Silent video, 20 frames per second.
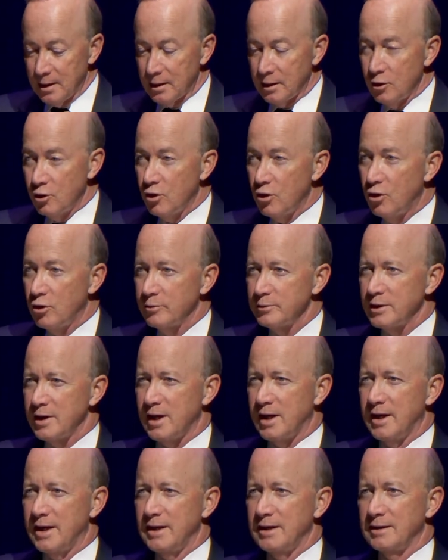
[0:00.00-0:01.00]
go home
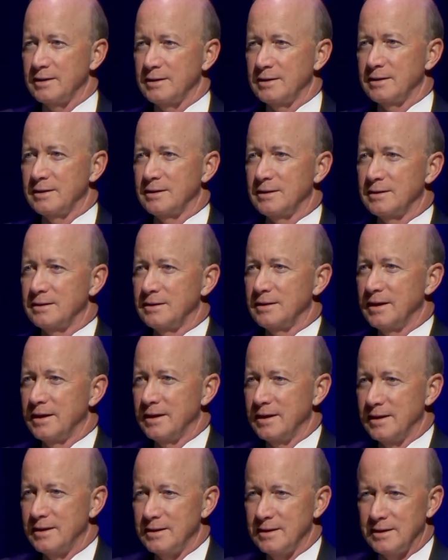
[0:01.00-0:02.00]
tonight
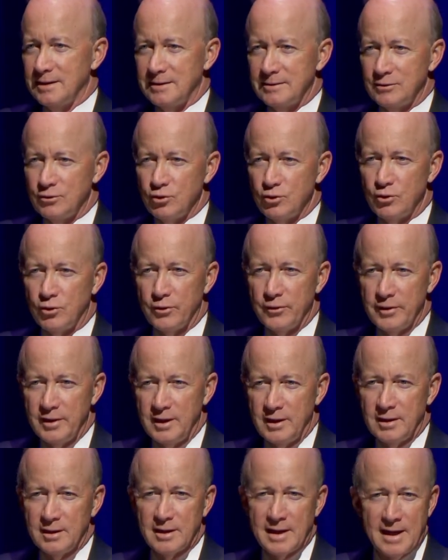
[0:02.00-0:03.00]
and Google
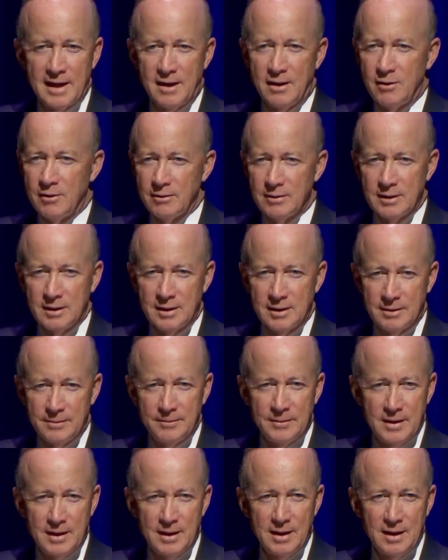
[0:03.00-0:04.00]
the now
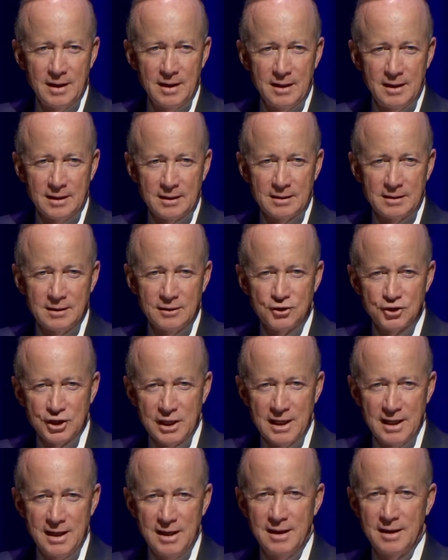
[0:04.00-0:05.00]

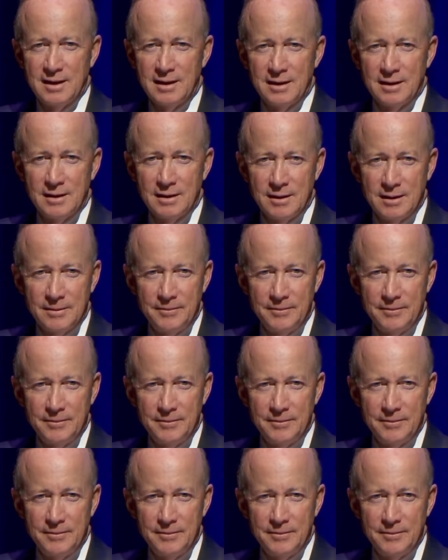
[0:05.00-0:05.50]
cliched and